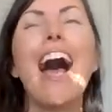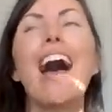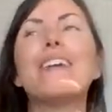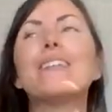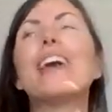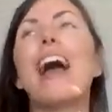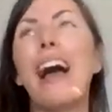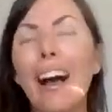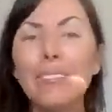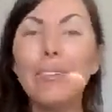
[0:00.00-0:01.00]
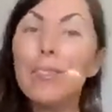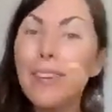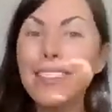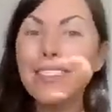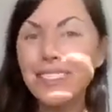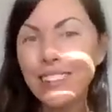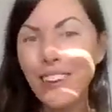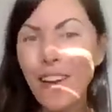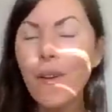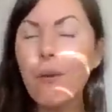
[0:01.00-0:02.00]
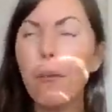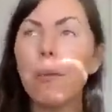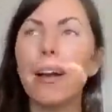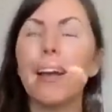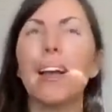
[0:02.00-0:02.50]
And we have a ways to go, but